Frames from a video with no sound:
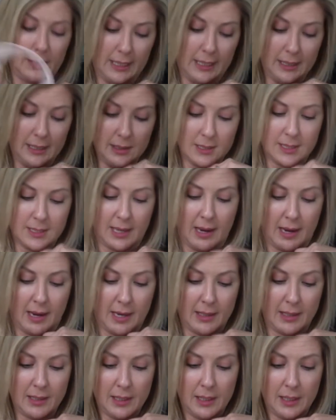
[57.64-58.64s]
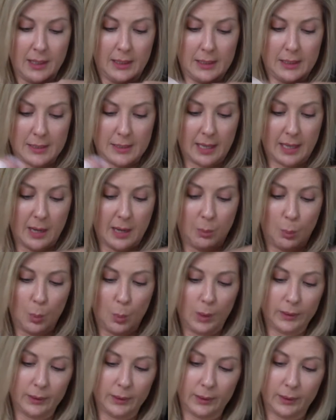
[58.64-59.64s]
inside it's got
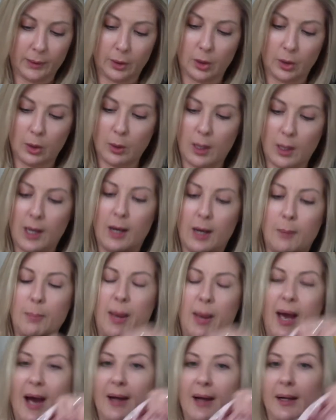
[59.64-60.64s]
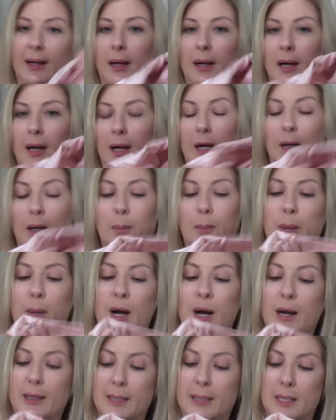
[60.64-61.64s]
one little
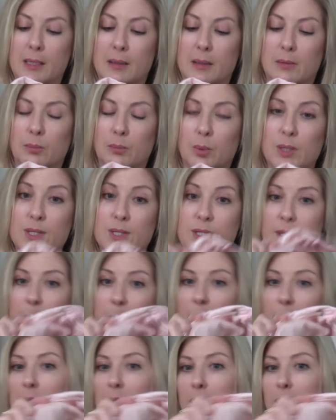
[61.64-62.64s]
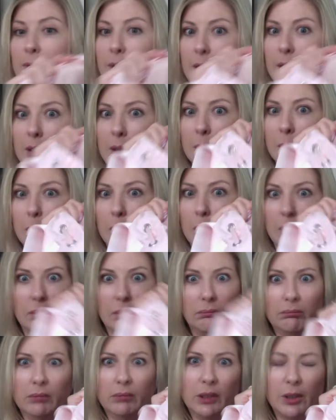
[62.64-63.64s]
pocket with a zipper that you can put,
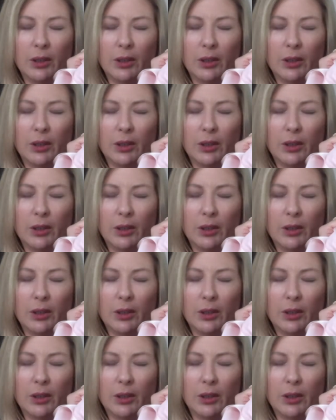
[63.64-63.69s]
you know,